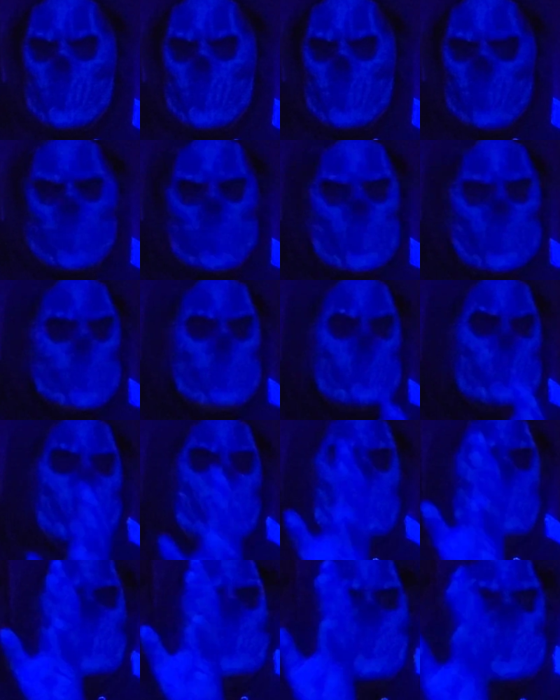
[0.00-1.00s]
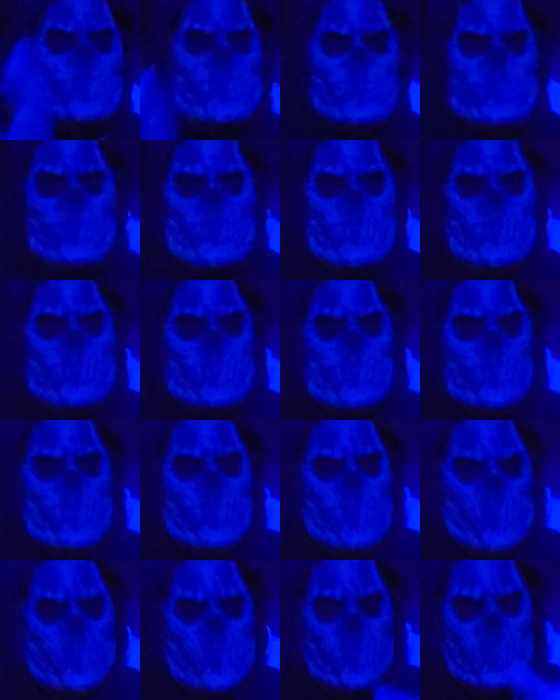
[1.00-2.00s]
Look how much better
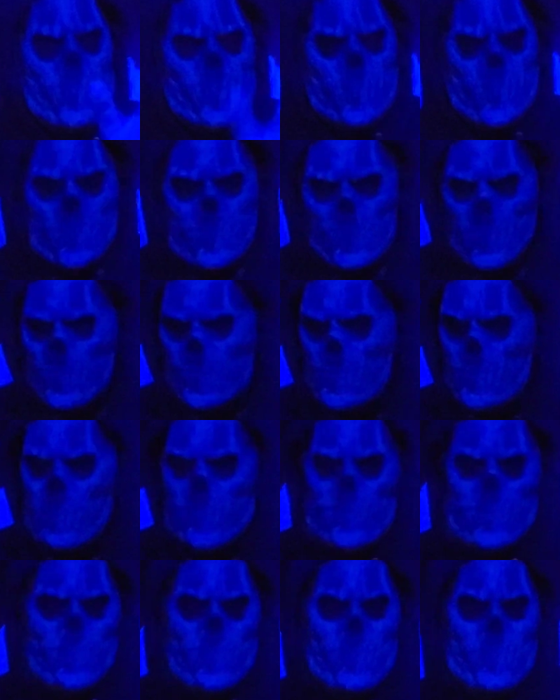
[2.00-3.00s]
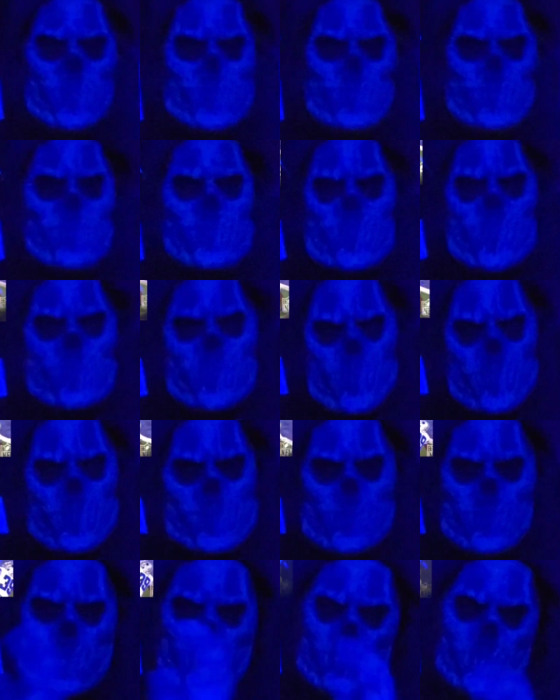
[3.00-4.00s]
Daniel Jones looks with Malik
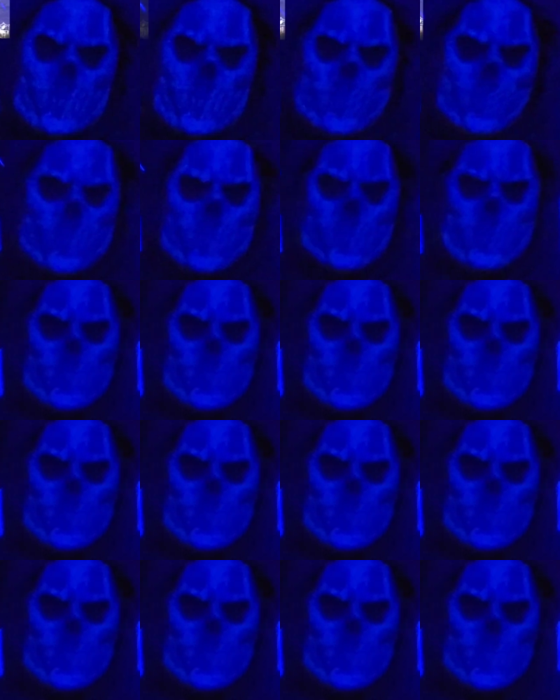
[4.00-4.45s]
Neighbors.